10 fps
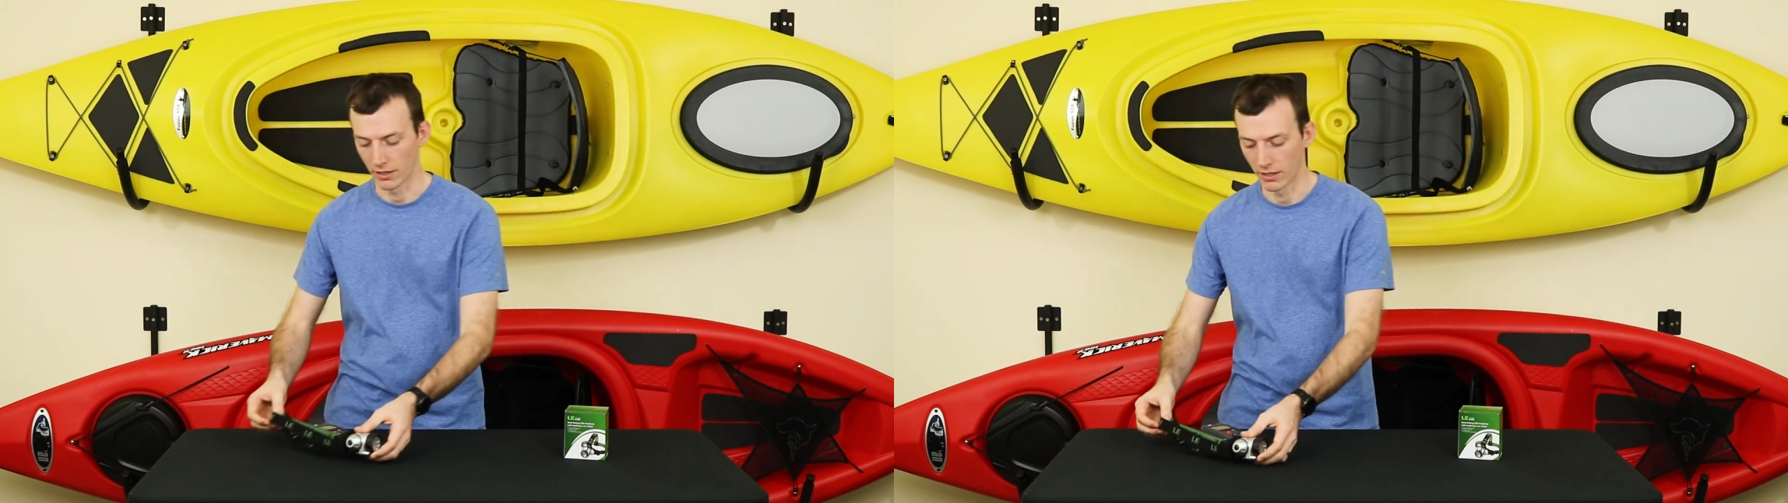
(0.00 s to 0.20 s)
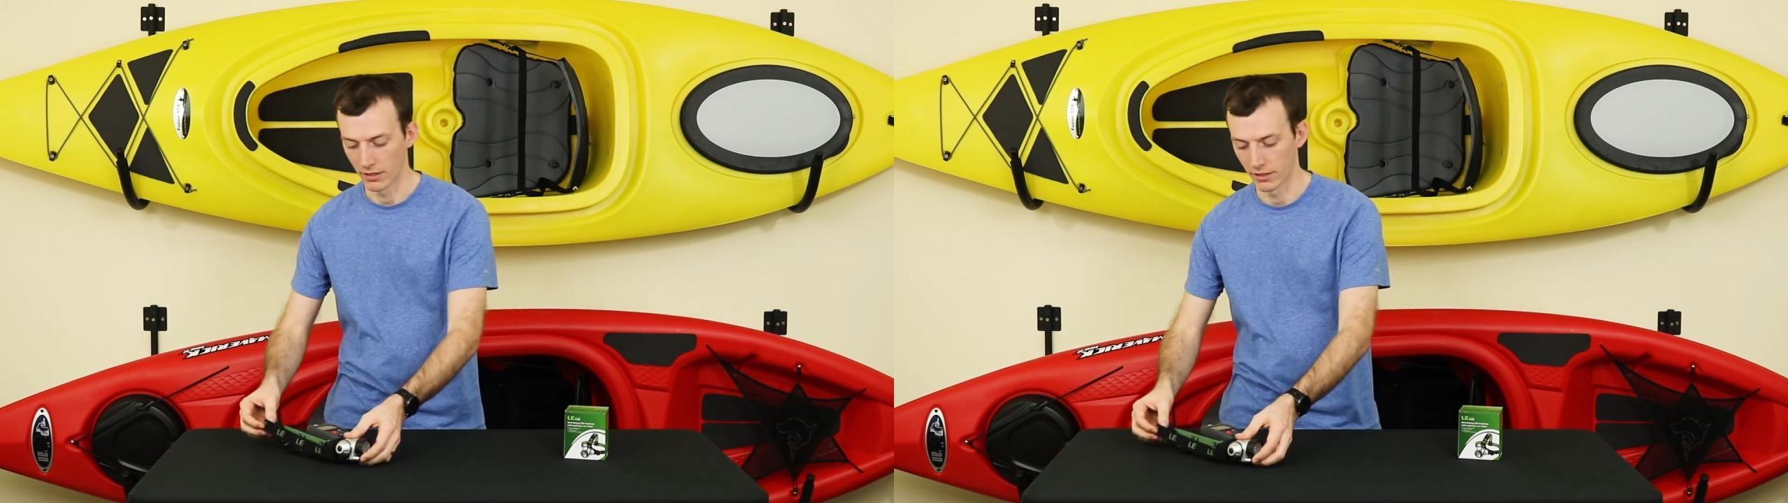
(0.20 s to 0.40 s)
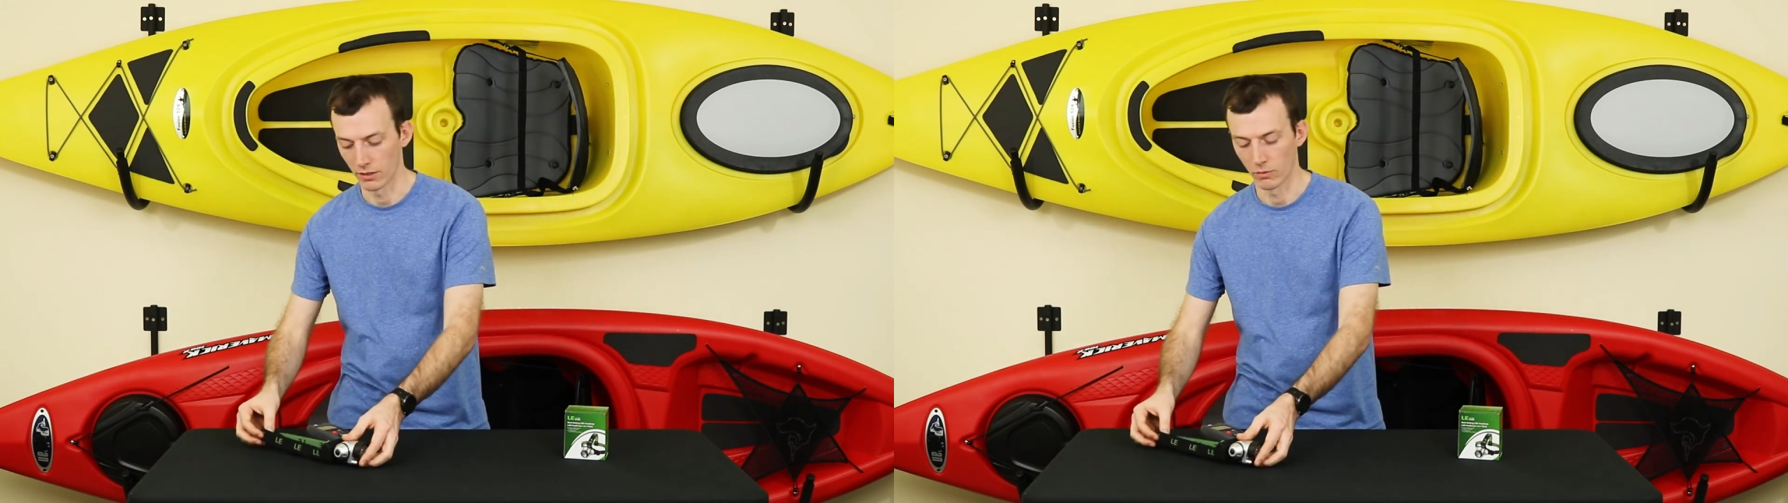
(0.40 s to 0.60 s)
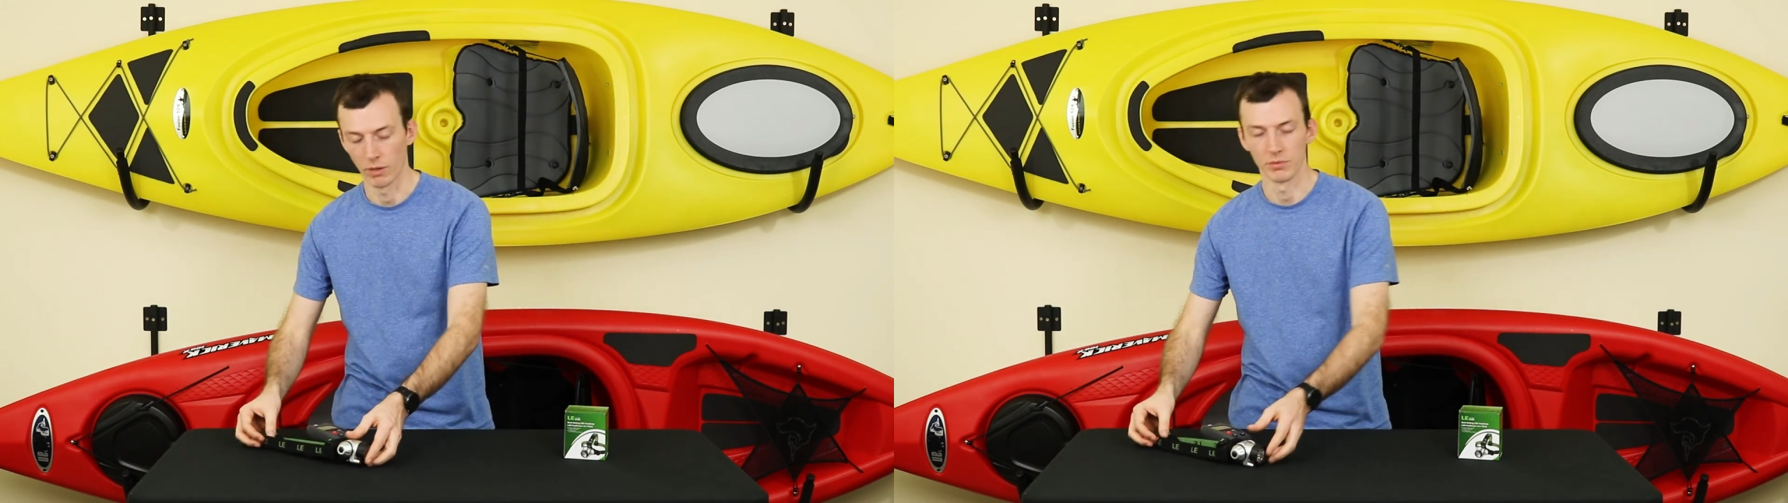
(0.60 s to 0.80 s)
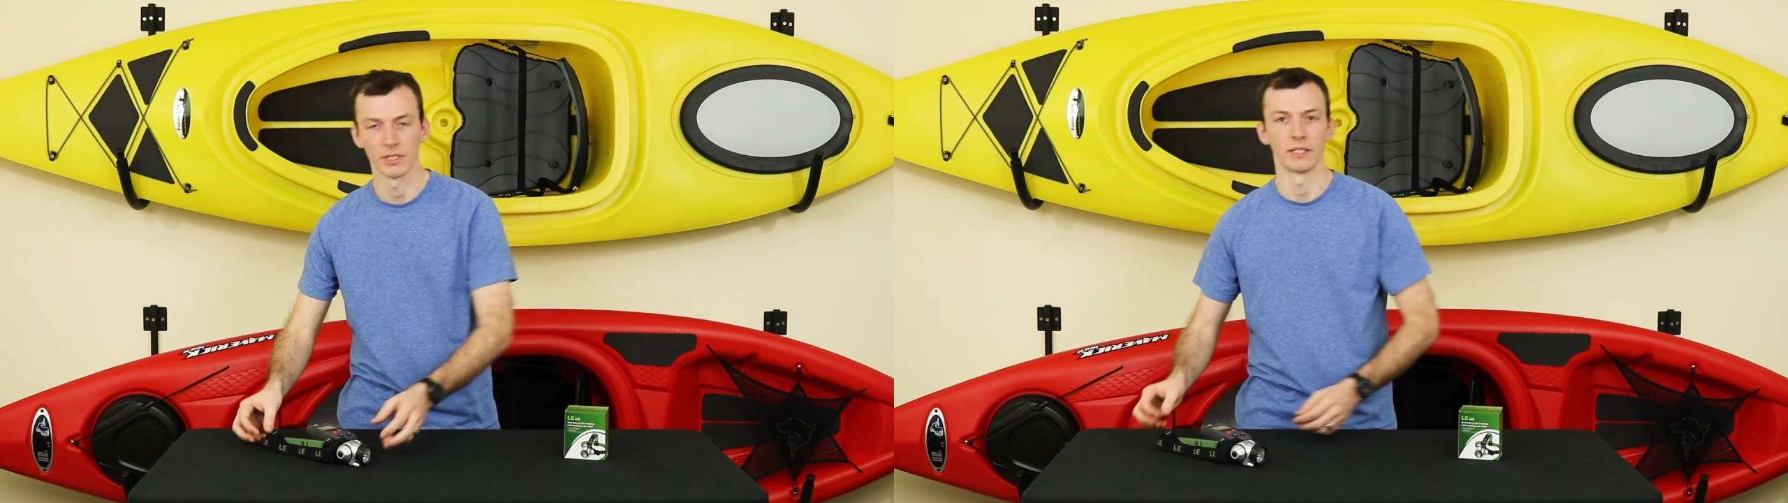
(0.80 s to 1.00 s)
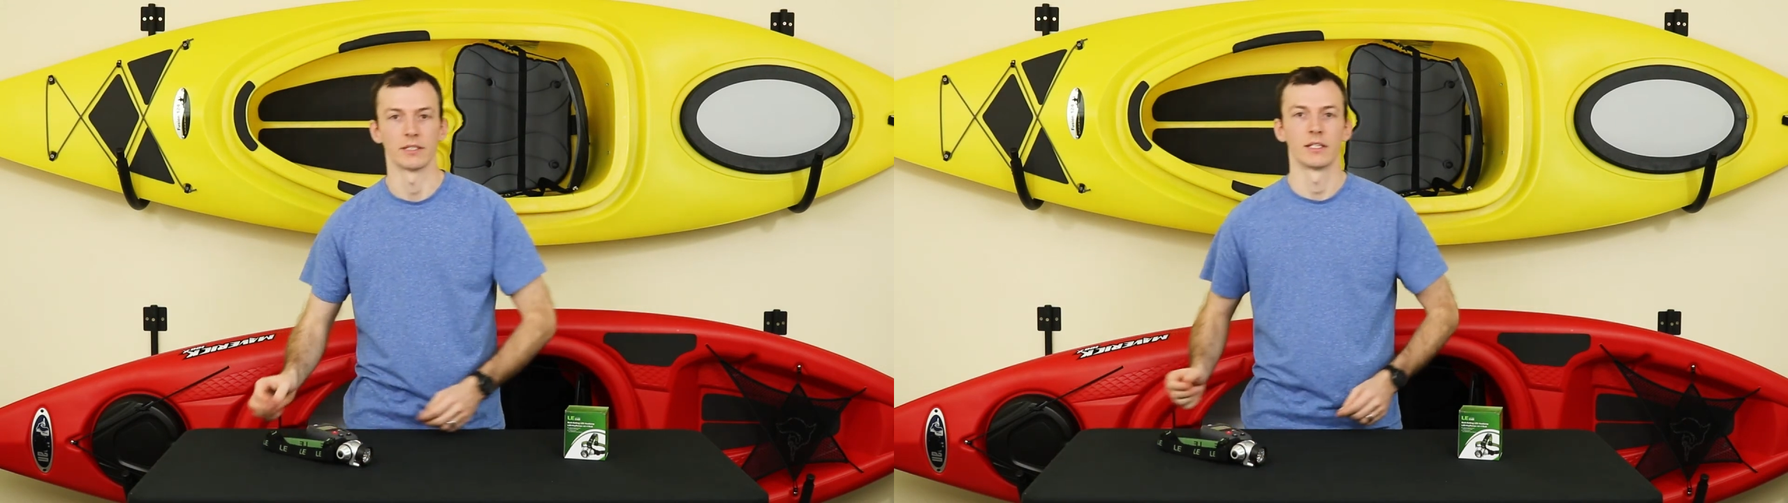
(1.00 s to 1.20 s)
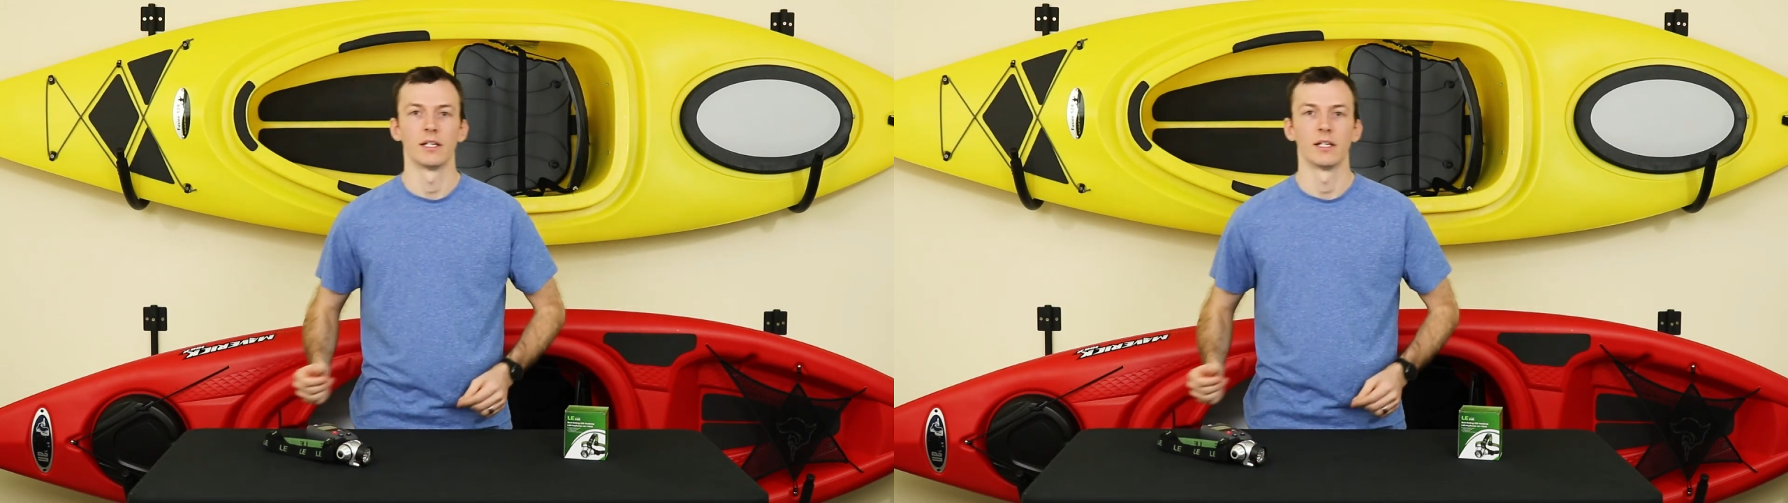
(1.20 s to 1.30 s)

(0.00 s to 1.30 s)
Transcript: on their website.